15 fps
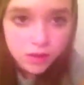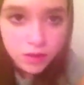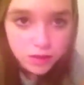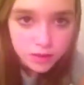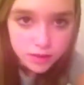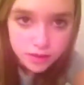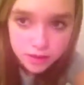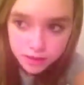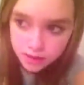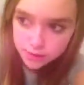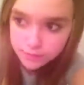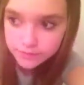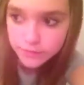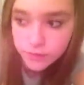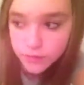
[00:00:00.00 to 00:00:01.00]
Let's see.
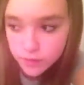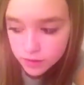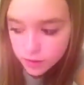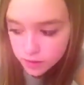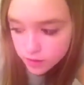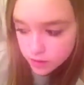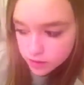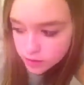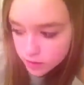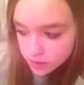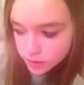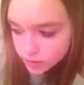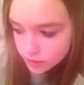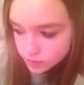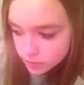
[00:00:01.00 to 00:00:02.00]

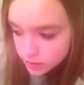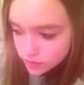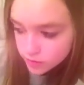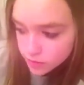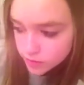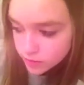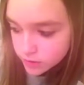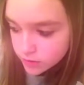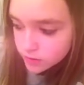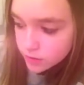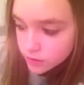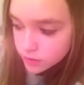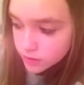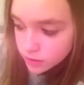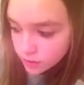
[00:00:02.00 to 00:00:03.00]
Tomorrow's
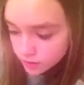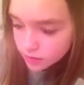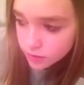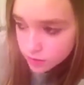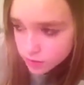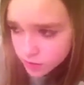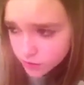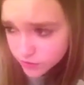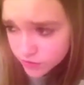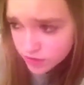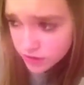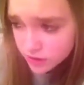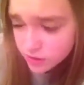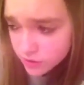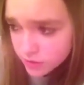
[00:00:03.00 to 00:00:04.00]

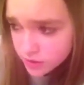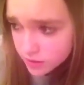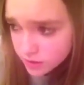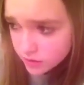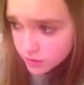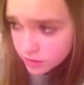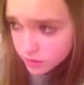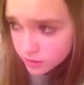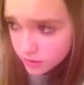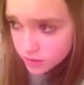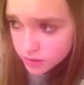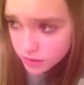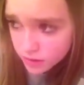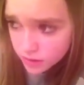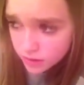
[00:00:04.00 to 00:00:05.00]
Tuesday, Wednesday,
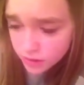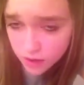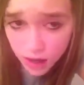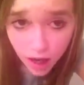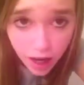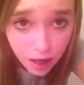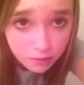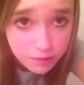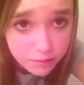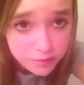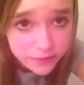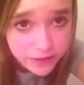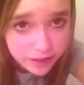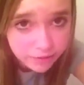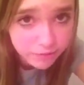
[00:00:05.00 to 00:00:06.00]
Thursday. I'm gonna do
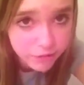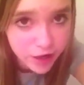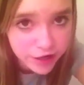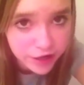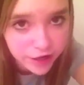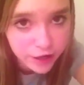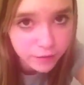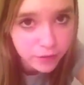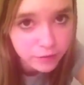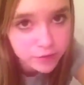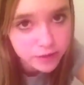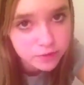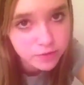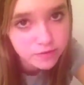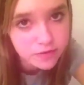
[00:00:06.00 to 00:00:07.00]
Tatum Friday anyway
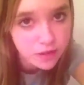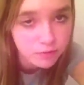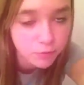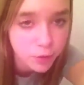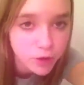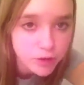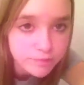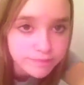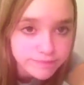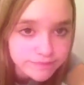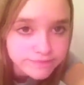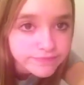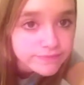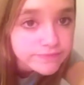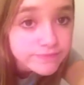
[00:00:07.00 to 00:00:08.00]
because we have skimboard.
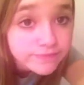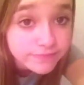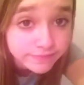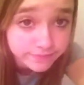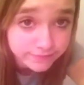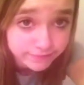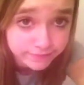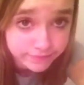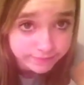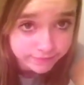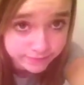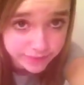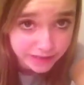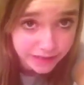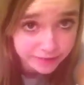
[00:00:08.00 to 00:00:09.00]

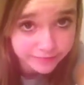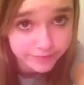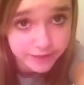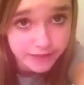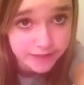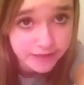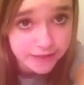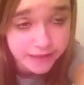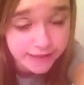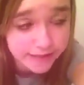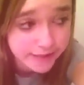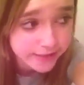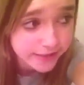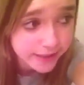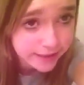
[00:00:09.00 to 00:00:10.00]
But yeah, I'll see you guys
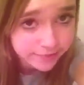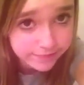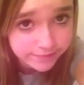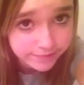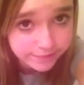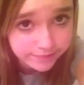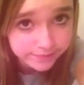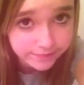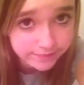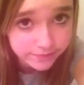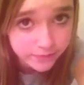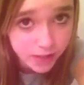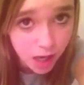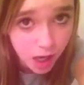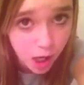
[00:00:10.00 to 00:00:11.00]
Thursday.
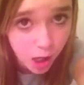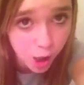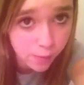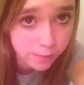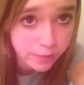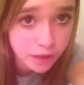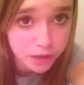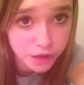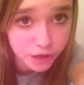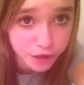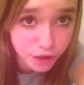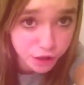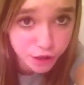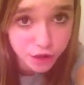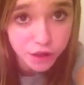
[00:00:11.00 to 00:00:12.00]
Or
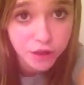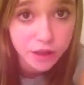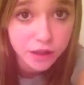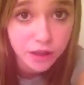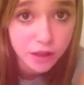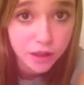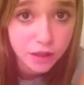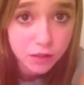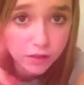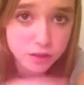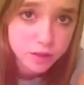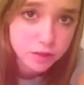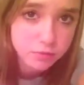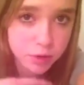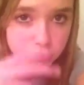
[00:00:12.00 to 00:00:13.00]
I'll
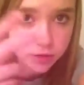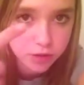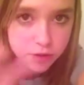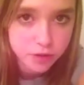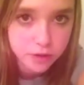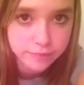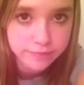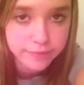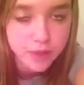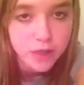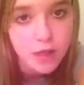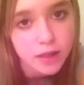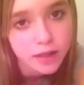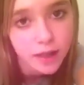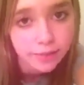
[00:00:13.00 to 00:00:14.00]
see you tomorrow on Thursday.
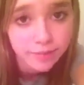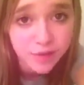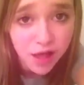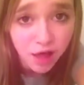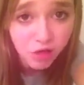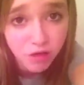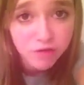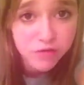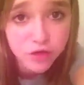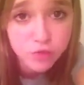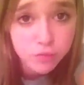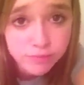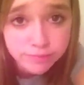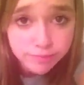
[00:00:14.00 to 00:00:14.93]
Okay, love you.